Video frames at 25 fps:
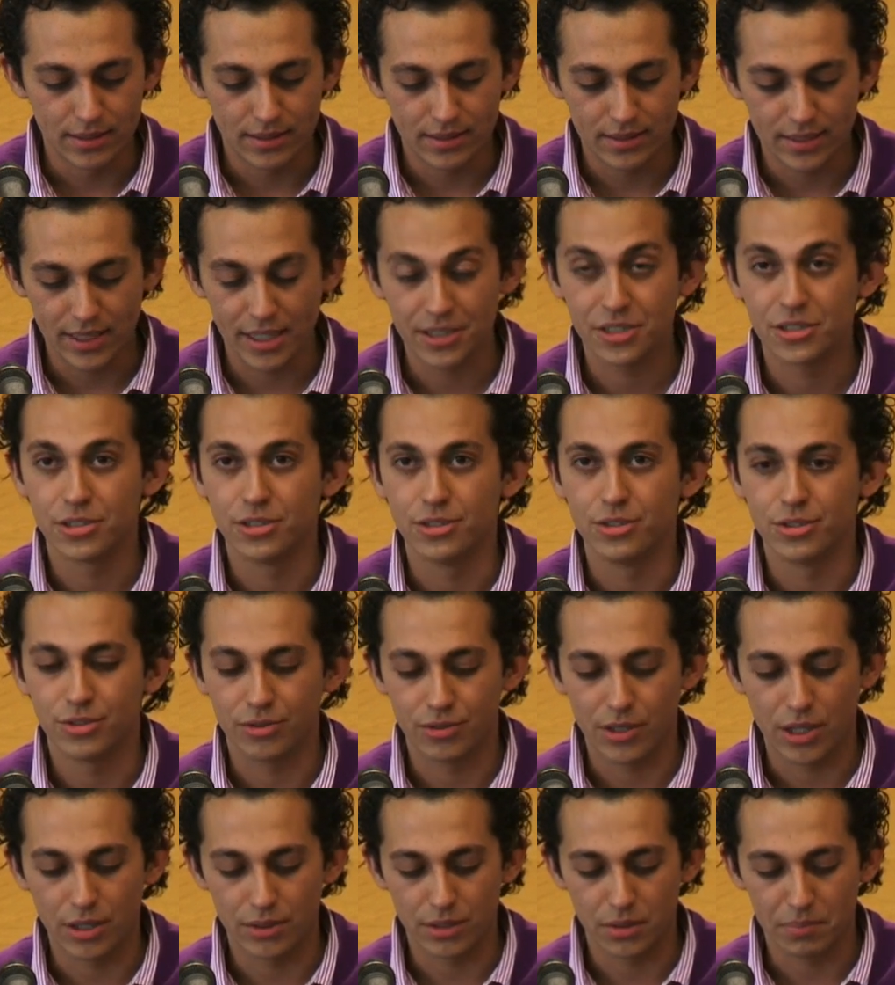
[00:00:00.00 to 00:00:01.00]
sessions
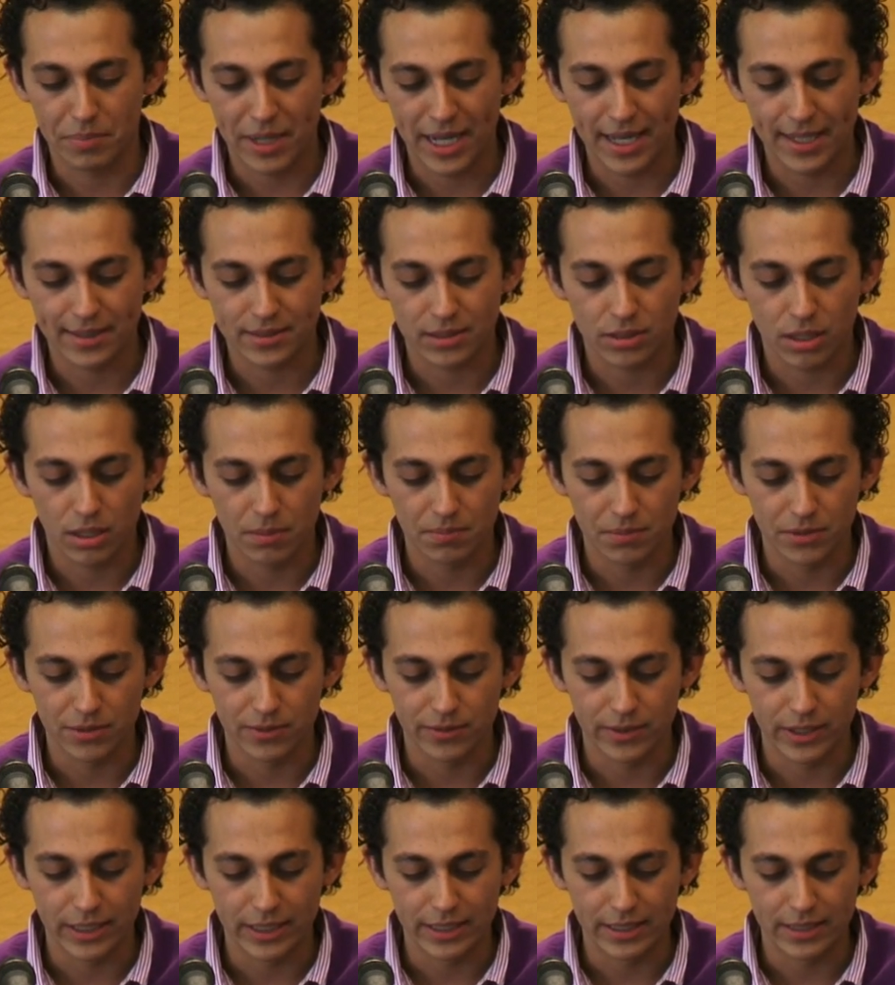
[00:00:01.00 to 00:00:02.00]
throughout the past couple
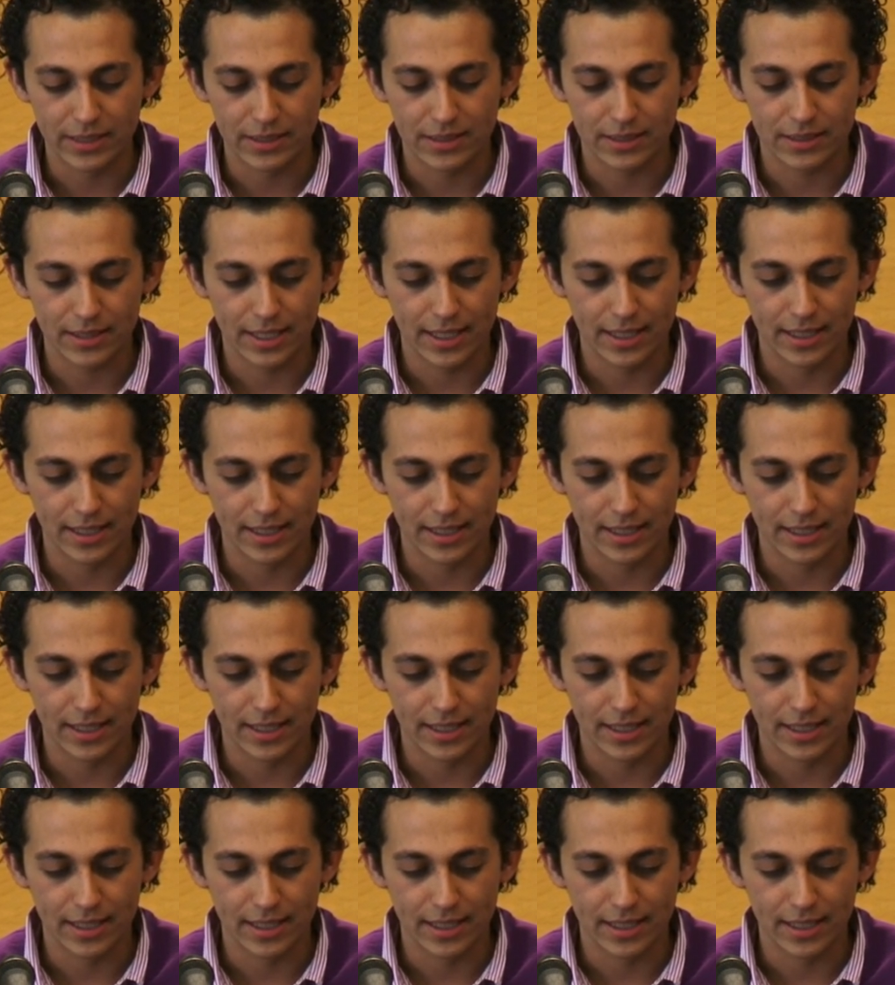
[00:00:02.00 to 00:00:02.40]
of days,